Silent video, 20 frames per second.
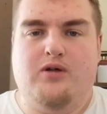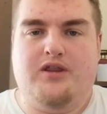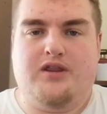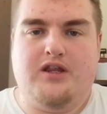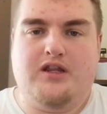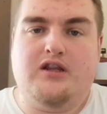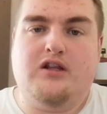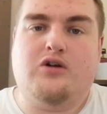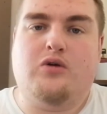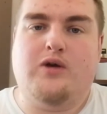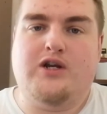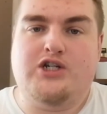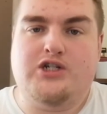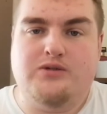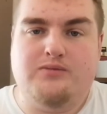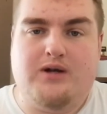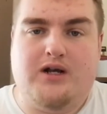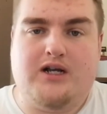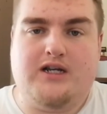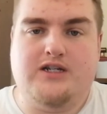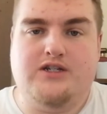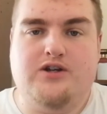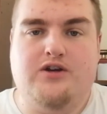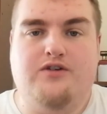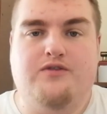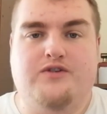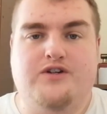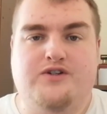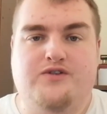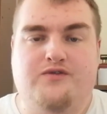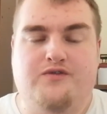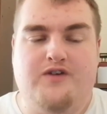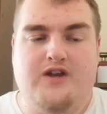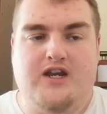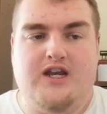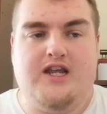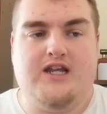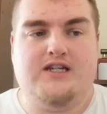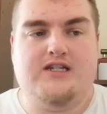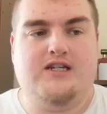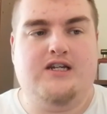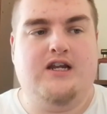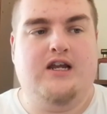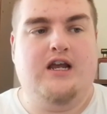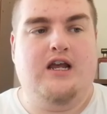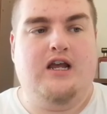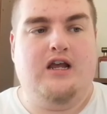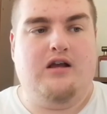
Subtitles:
I think the question mark is over his fitness.